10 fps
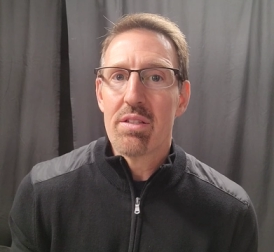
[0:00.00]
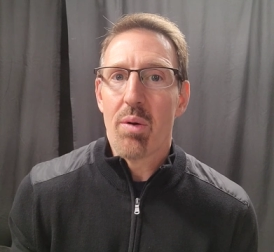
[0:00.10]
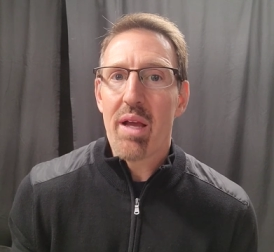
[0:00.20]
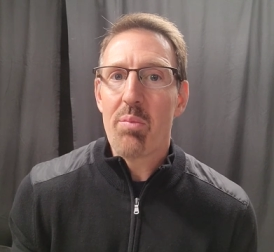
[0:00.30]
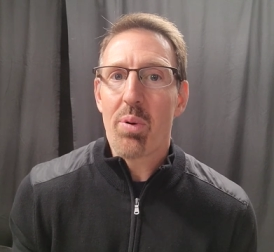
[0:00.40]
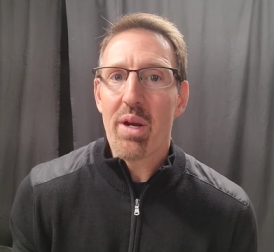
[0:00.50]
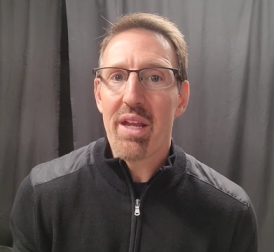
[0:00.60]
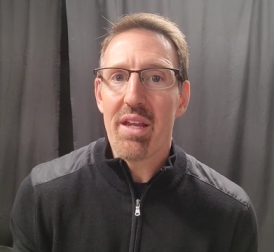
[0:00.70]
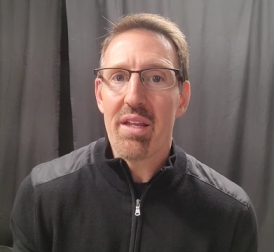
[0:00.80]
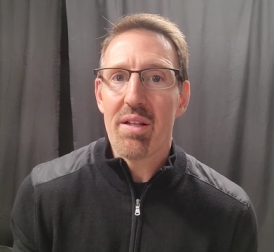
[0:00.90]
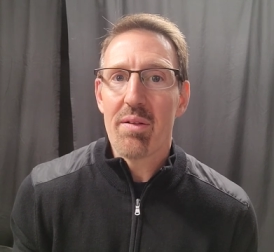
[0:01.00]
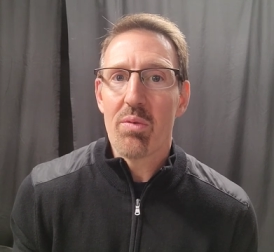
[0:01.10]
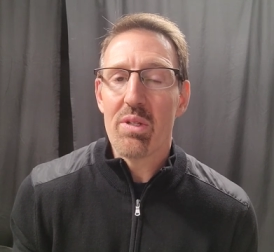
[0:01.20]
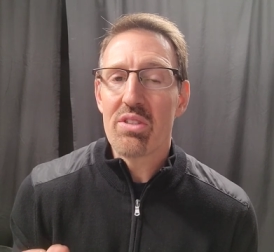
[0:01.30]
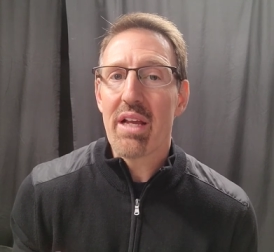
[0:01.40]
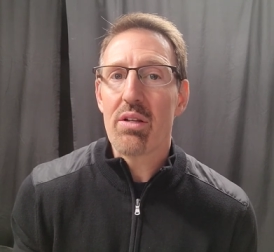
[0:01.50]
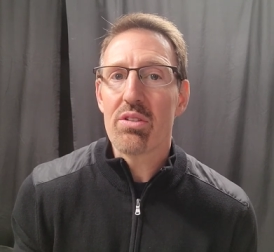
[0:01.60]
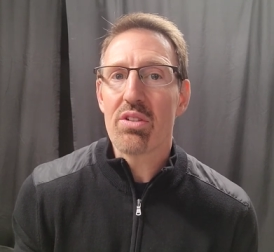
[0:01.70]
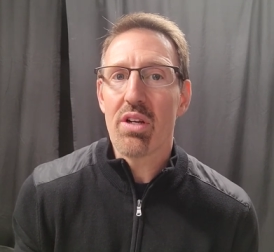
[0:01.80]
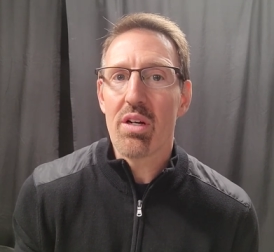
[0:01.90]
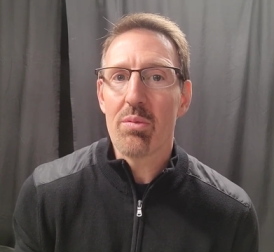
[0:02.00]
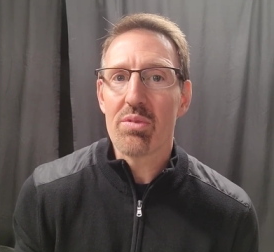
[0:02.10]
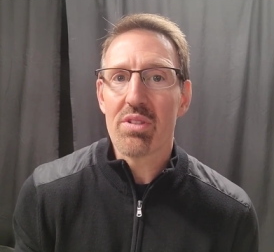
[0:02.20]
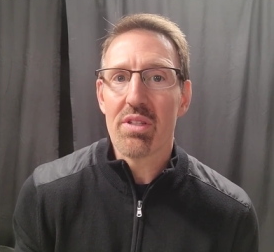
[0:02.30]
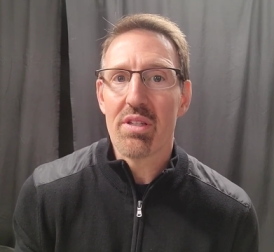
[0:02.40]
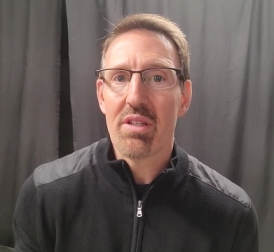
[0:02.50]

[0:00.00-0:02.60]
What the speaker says: So I pray when challenge comes